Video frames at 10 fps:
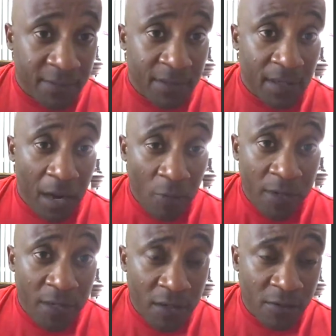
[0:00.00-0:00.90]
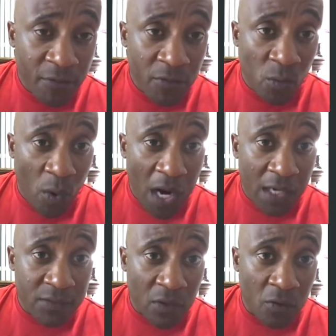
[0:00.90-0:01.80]
I want to interview the
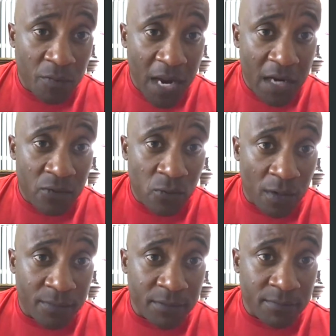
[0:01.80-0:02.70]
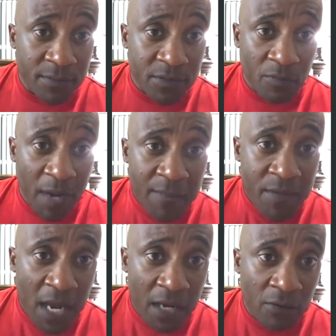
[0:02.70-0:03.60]
wise old man and woman. So
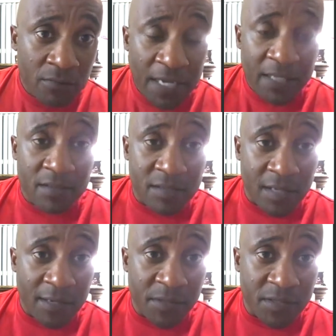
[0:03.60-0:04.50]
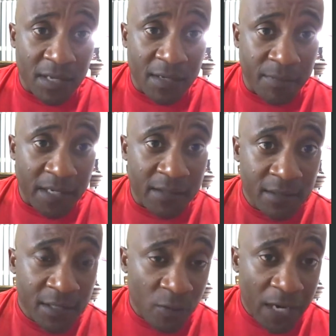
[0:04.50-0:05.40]
maybe I don't make the same mistake, man.
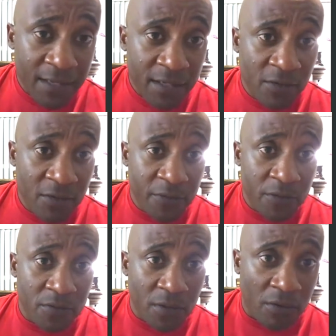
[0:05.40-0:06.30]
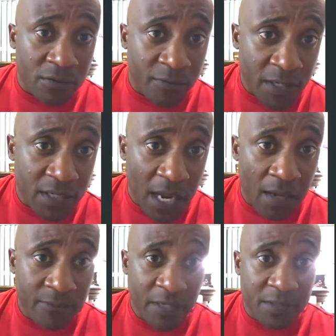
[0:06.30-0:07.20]
And when I interviewed those
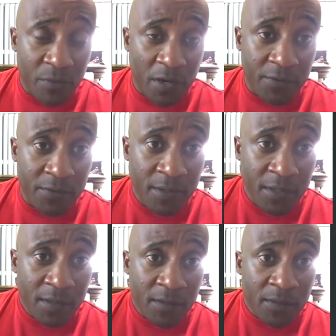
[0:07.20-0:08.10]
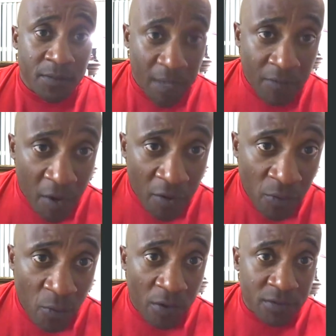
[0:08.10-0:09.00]
Vietnam vets, brother, they're
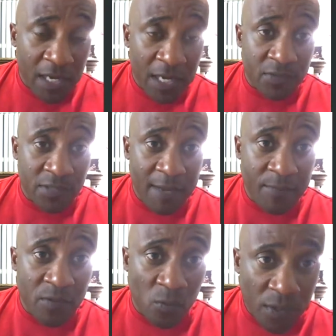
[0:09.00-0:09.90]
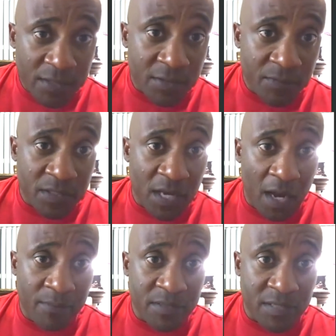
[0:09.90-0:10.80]
the ones that actually gave me the wisdom and
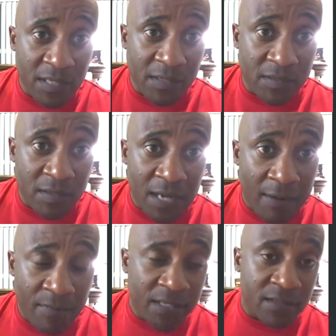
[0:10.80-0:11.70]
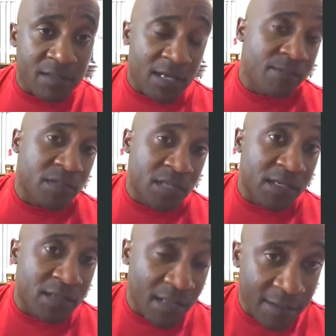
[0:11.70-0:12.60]
common sense to not make the same
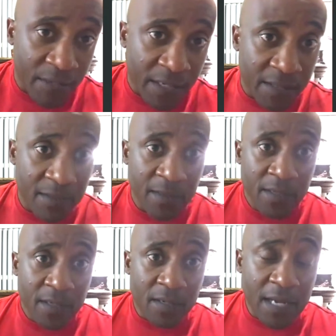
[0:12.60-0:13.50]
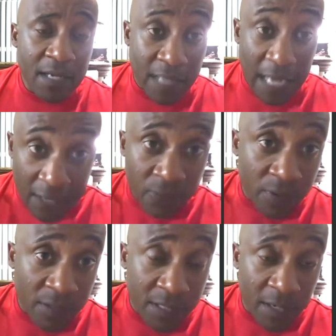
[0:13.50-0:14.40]
mistakes they made. And that
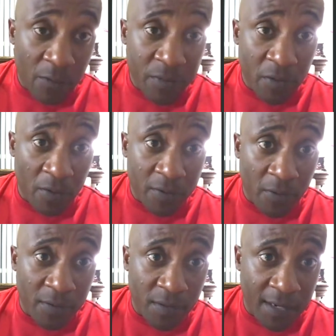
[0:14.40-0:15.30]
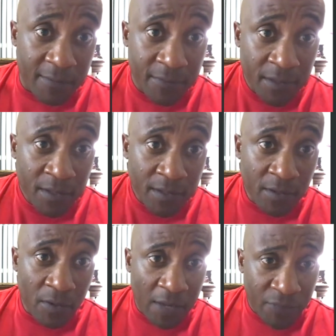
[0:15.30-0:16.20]
really helped me early on in life. You
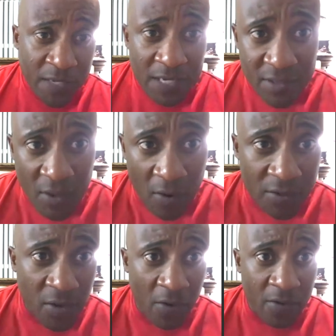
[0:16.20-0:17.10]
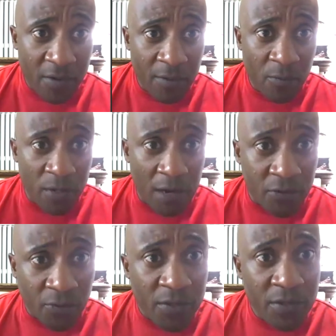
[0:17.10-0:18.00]
know, I think I started talking to them when I was
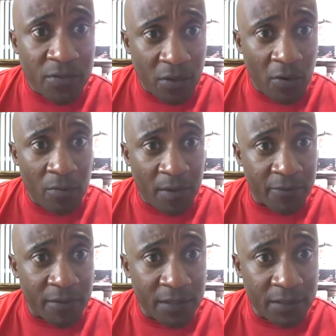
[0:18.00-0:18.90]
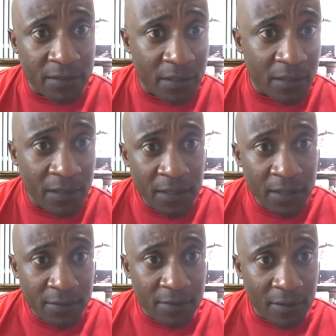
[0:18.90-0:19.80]
3 years old, my friend, and,
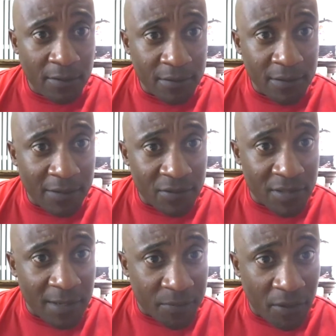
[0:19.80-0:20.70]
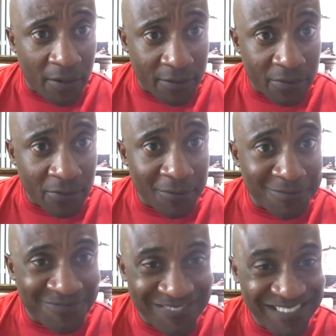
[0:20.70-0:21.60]
you know, and I just kept talking to
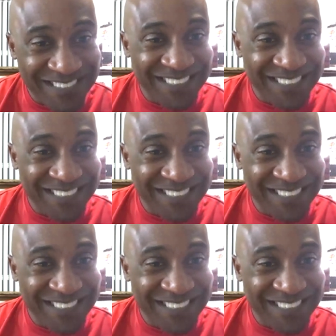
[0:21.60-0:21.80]
them.